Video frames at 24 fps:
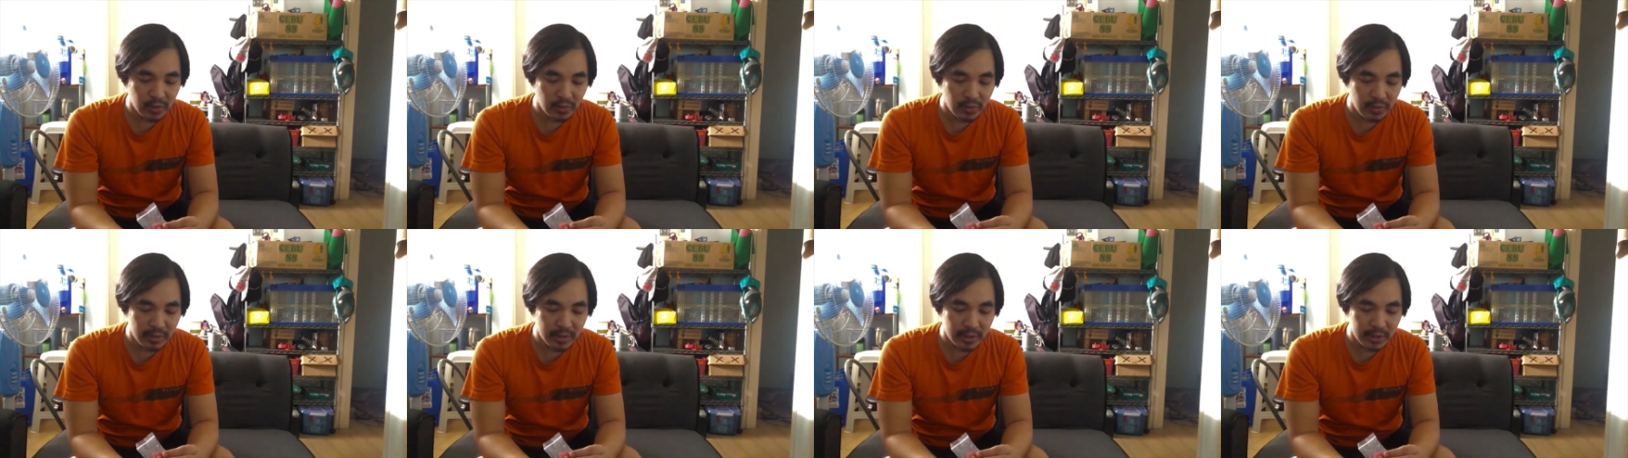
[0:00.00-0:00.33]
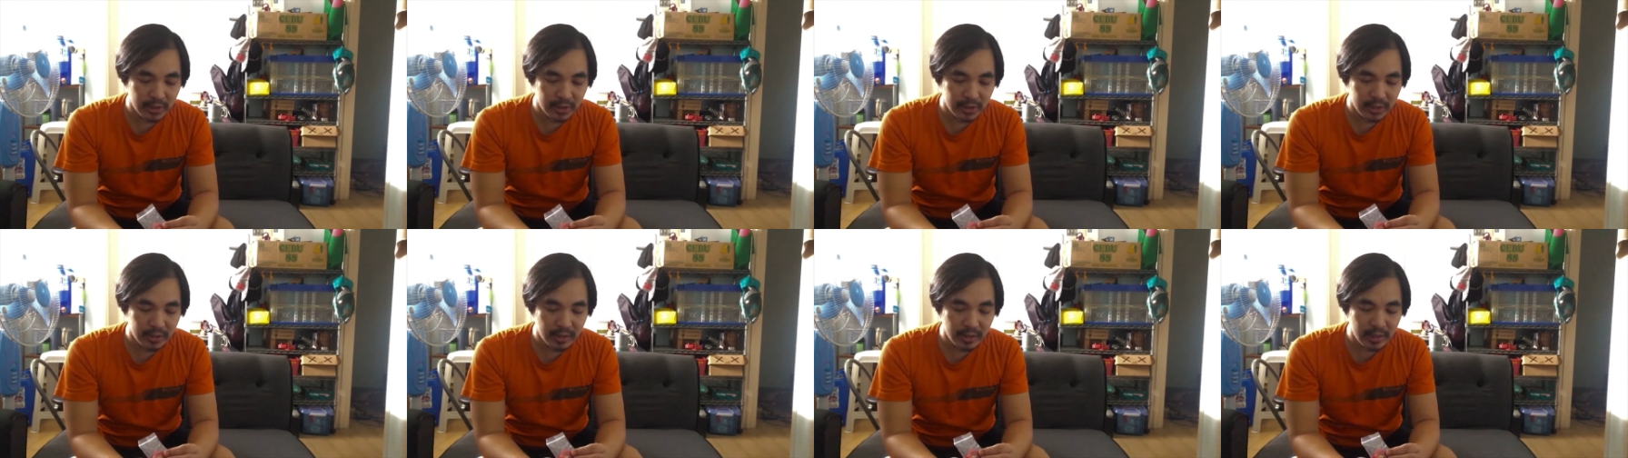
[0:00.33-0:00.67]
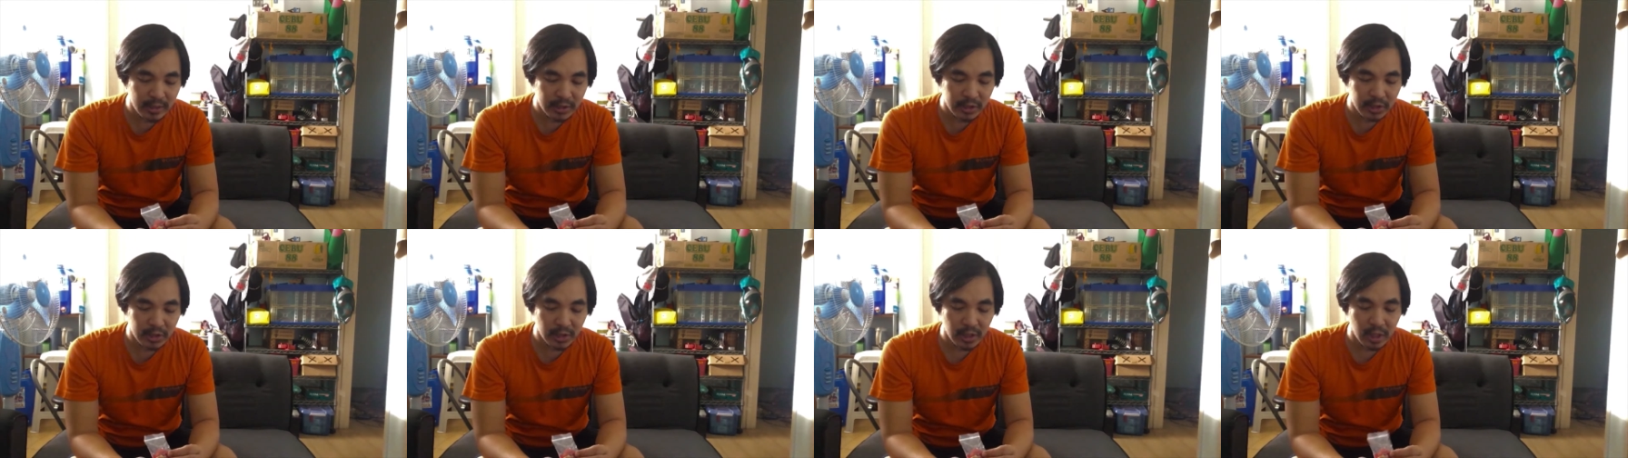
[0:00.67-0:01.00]

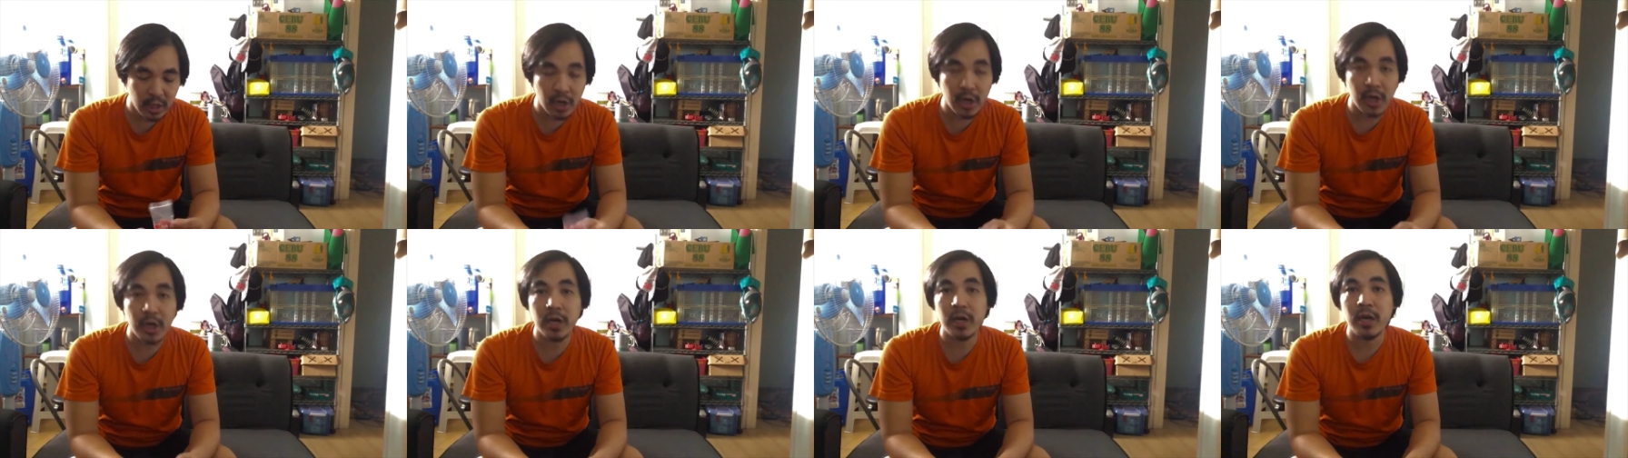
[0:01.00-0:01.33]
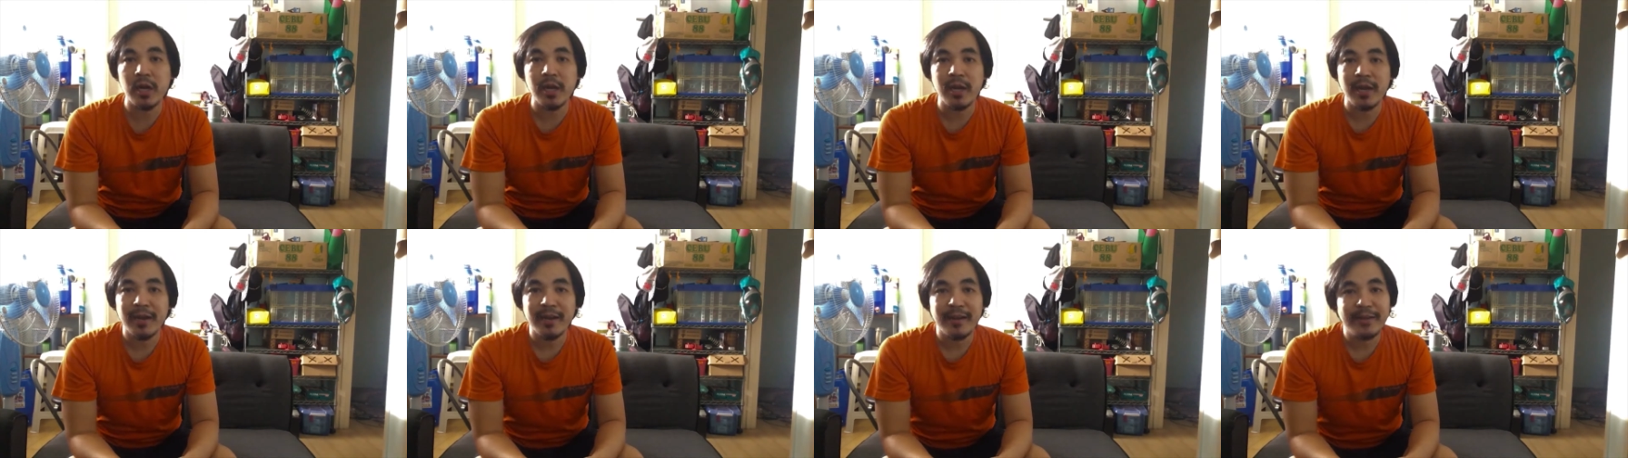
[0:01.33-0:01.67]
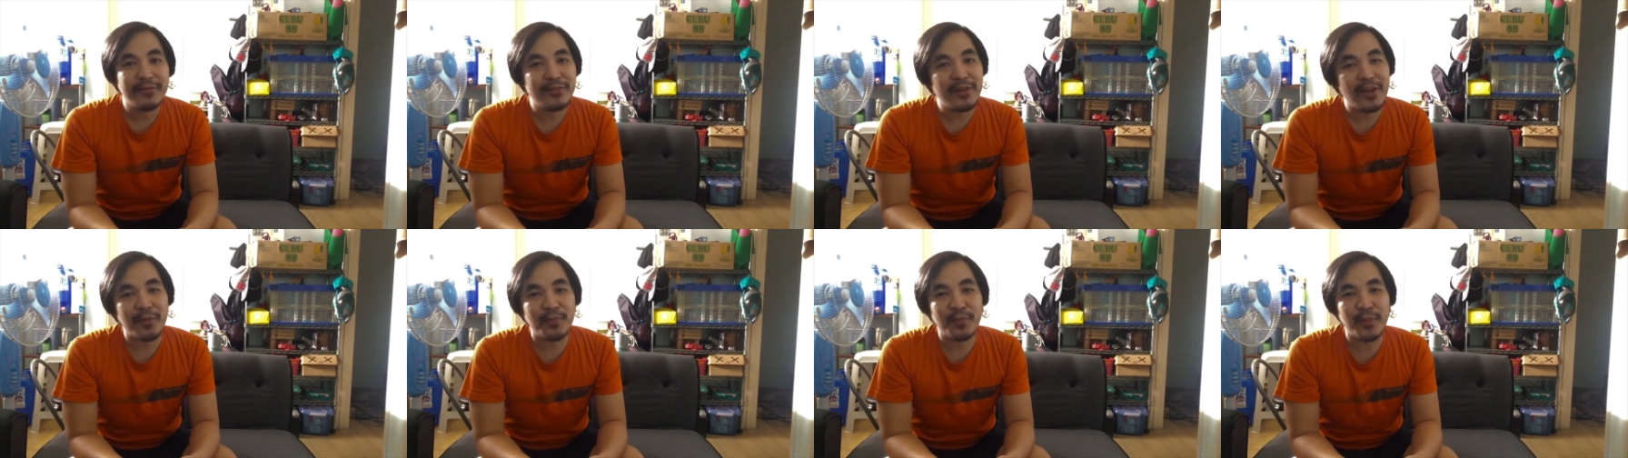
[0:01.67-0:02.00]
these are
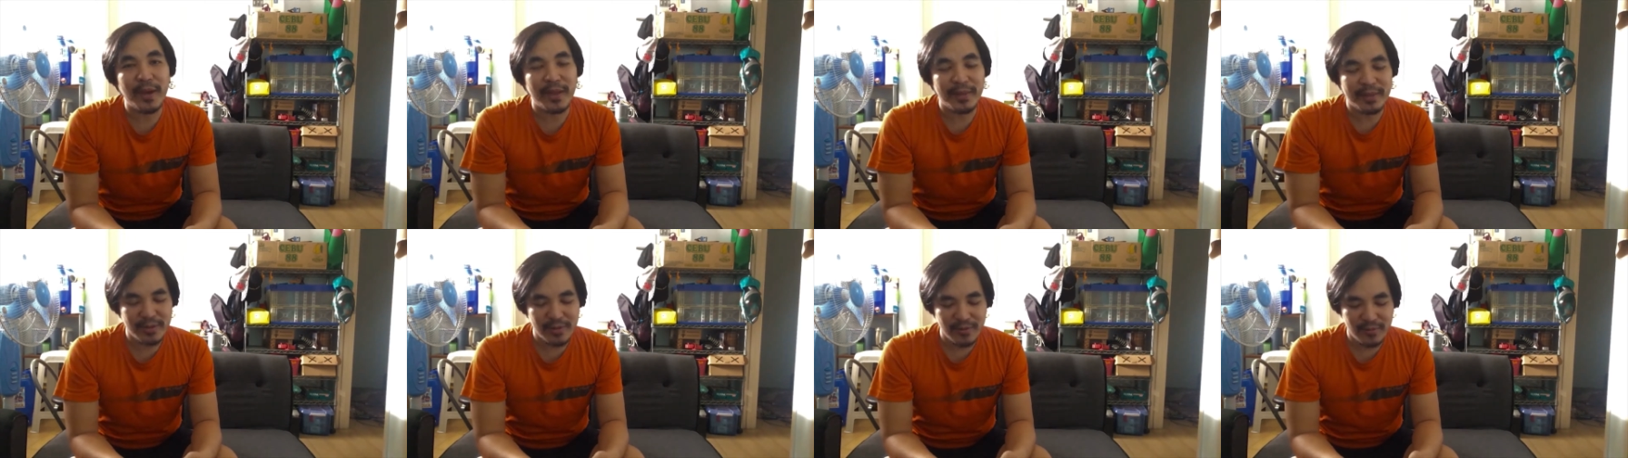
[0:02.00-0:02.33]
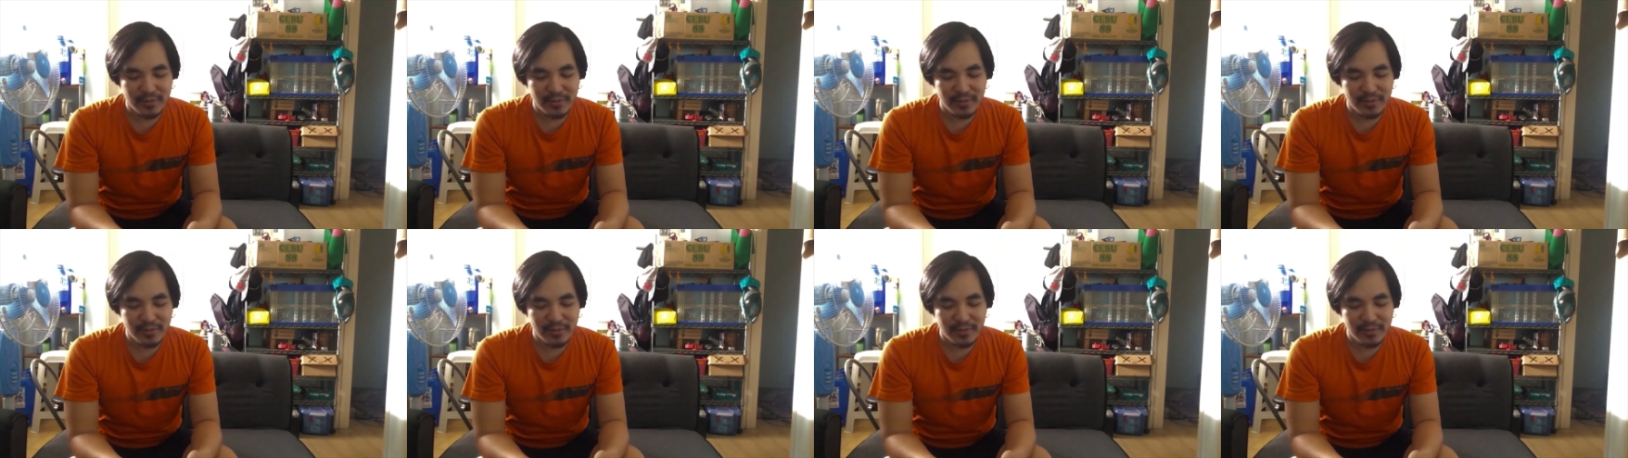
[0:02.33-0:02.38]
not brand new.